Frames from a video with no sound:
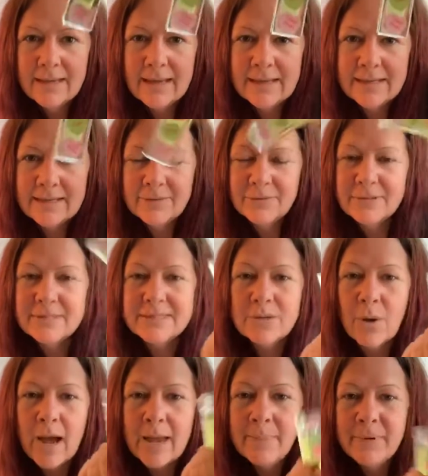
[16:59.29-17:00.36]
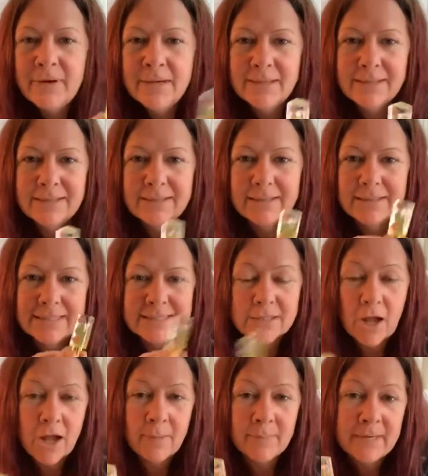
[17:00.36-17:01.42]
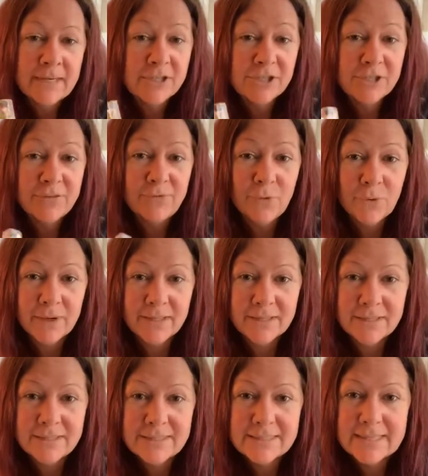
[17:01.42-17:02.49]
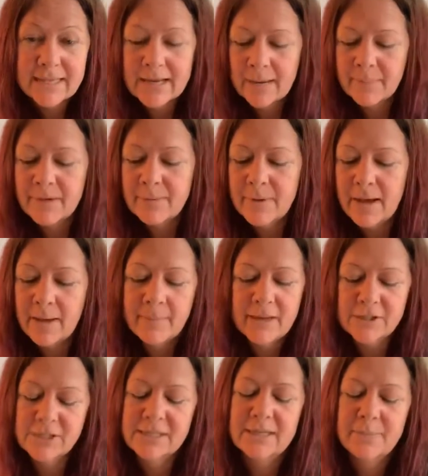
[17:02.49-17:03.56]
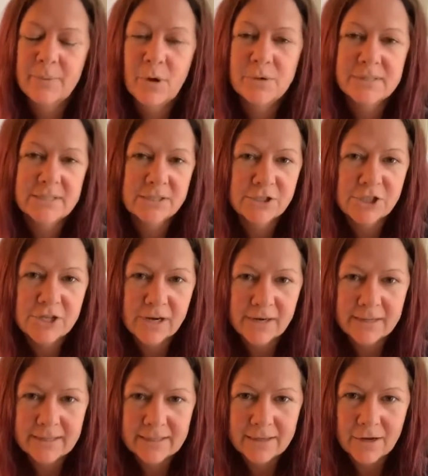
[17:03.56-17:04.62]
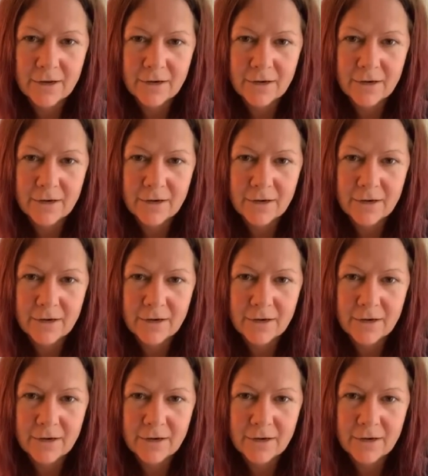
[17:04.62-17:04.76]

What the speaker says: And so I put this combination of oils, and I'm actually gonna post it and share it in